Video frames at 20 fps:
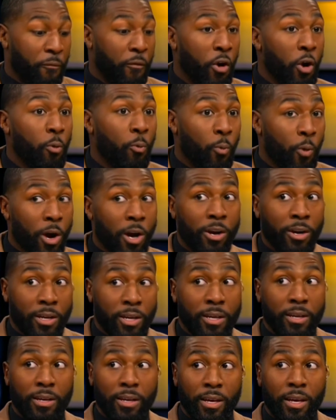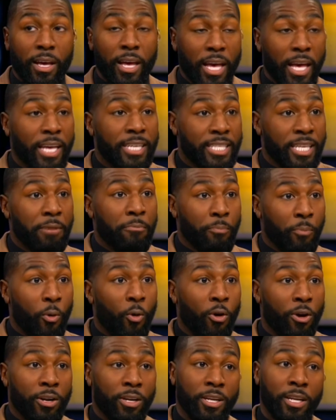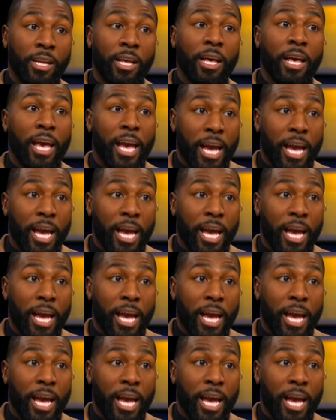Footwork is important.